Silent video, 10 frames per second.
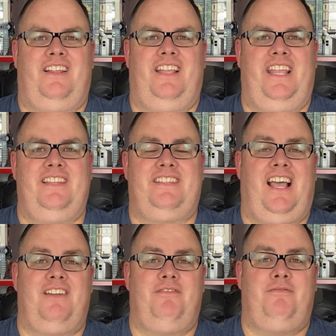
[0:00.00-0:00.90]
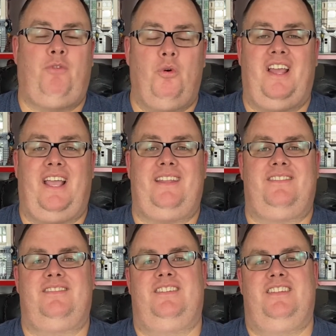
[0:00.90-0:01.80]
it's got 4
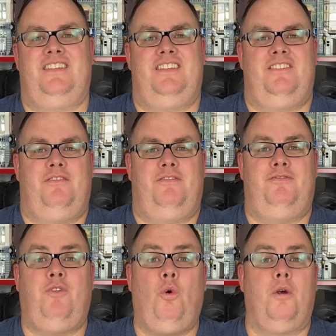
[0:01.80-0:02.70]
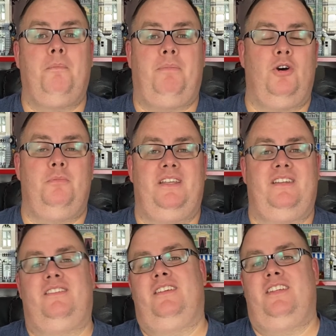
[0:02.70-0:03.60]
knights, 4 bowmen,